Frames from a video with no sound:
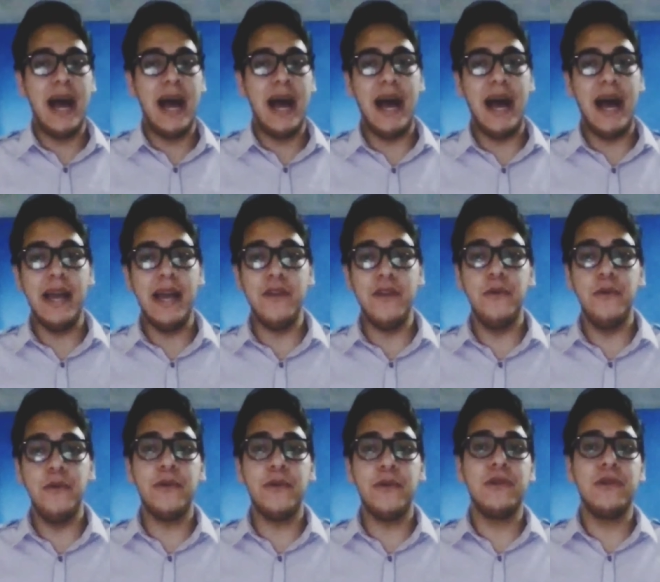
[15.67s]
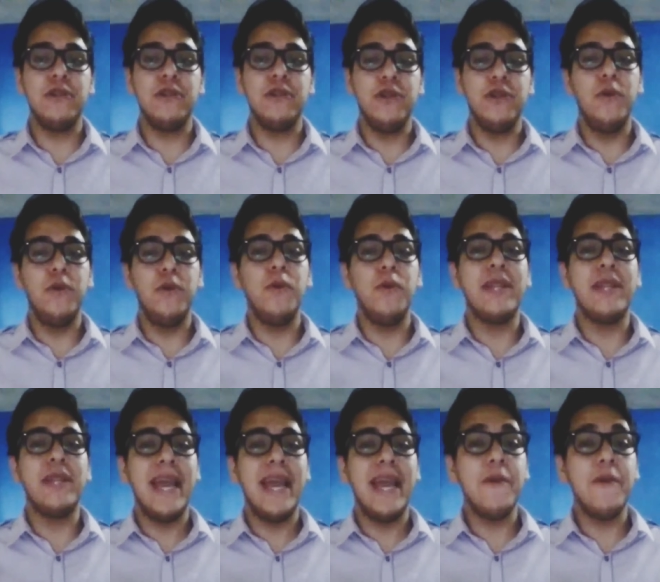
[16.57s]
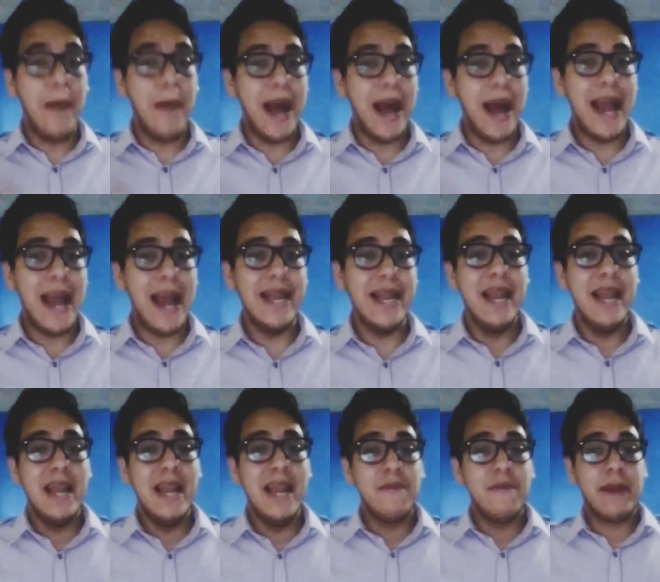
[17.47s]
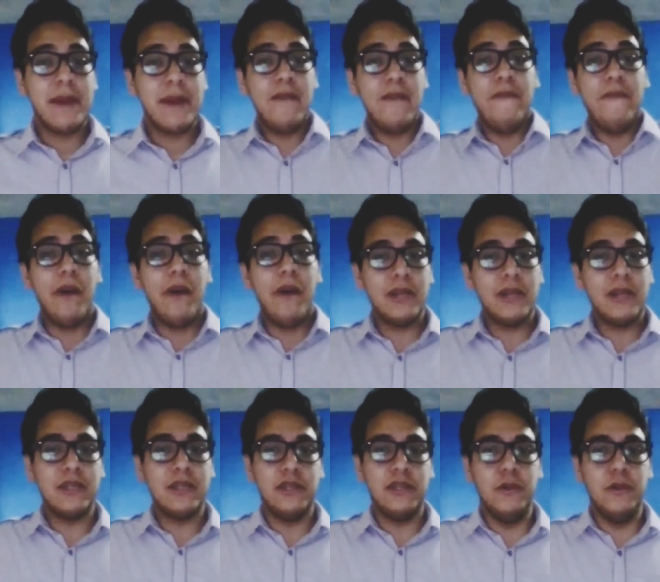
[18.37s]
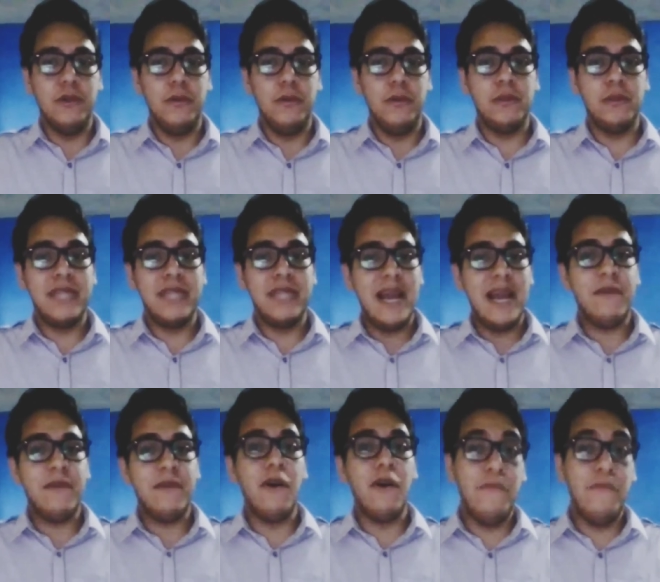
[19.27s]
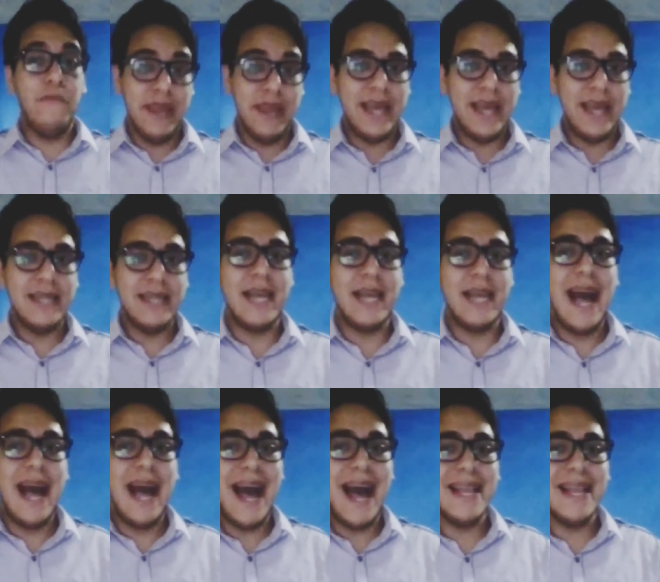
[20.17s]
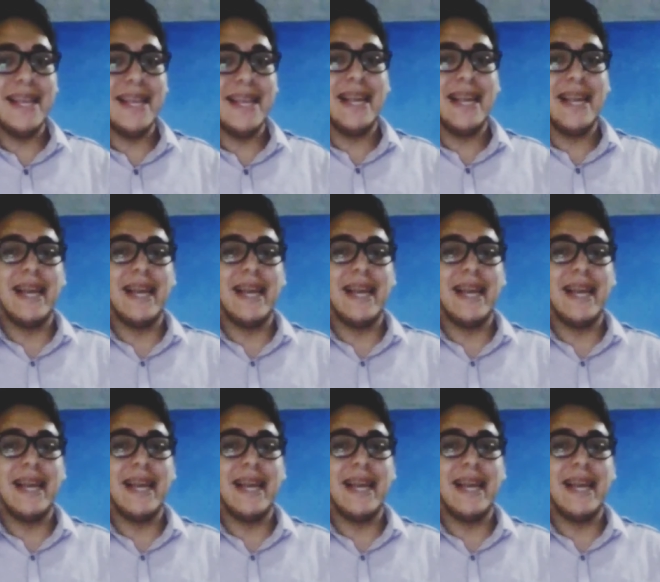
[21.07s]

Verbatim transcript: and you you take why reinforce your self-confidence and